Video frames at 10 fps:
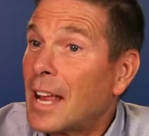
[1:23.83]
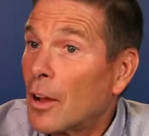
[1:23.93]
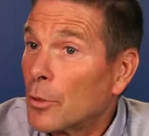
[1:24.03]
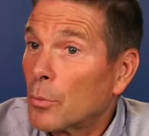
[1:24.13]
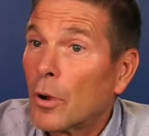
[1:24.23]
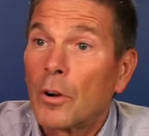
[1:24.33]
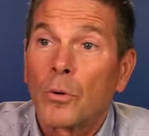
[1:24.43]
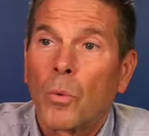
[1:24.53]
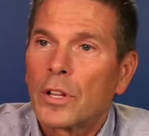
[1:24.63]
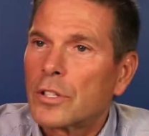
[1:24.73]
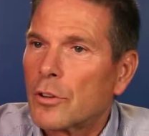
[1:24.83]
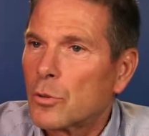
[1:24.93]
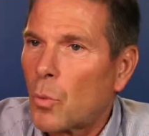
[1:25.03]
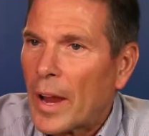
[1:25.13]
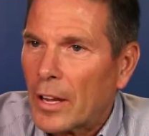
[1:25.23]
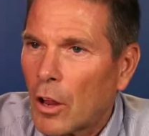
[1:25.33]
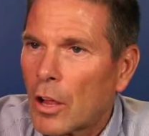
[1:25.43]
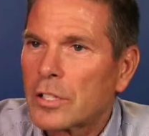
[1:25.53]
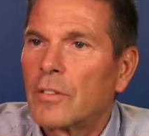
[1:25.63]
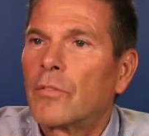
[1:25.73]
down the road once there's weight
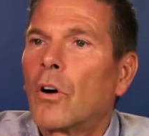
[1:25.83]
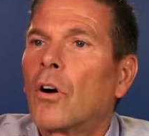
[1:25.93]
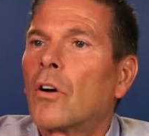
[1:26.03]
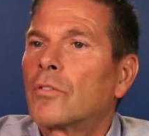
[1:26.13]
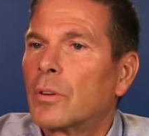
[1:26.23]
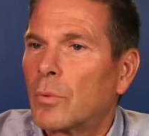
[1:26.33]
loss involved